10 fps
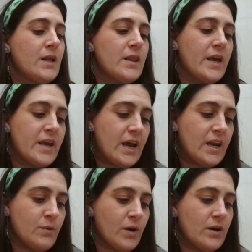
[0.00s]
Like
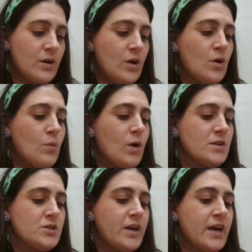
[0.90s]
anyone,
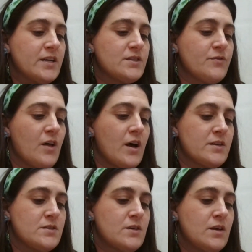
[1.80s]
Walter had his
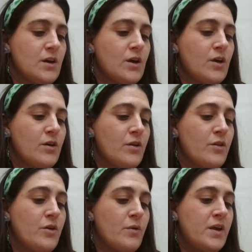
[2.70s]
flaws.
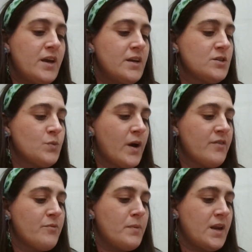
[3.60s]
Though he and his
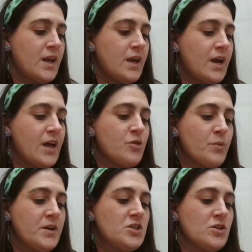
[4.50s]
wife, Minnie, had
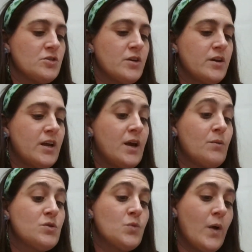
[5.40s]
3 children, it
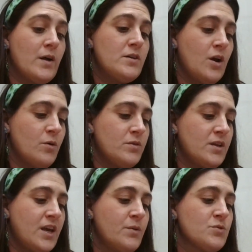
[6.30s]
was well known
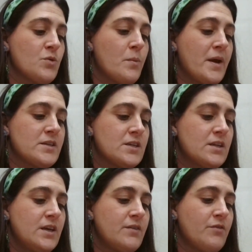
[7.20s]
that he was
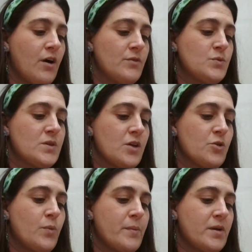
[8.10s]
romantically involved with
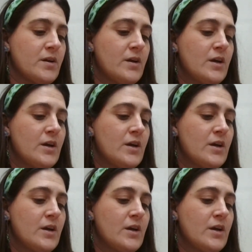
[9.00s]
other women.